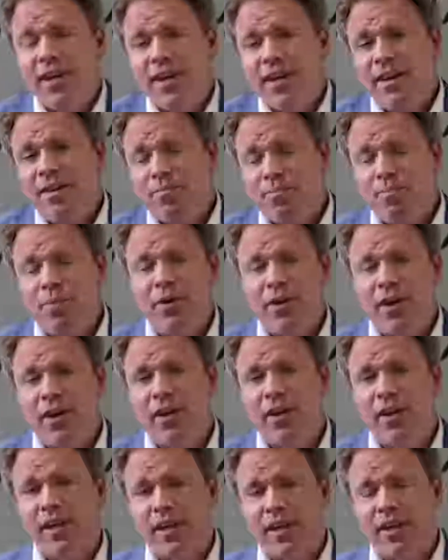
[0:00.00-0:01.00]
and
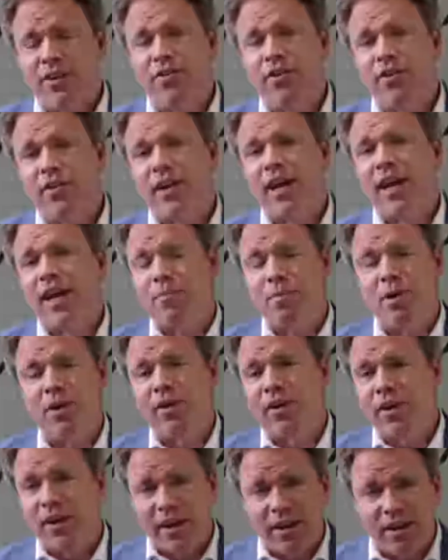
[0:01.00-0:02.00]
periodically countries in Latin
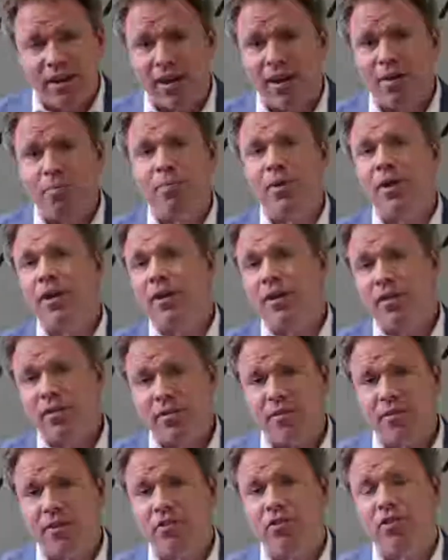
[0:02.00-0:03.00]
America like Colombia
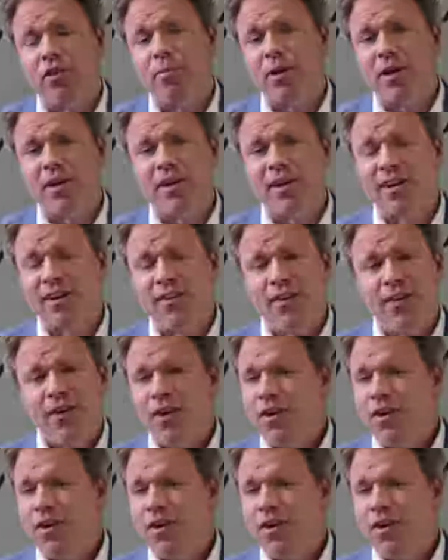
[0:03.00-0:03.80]
and Central America.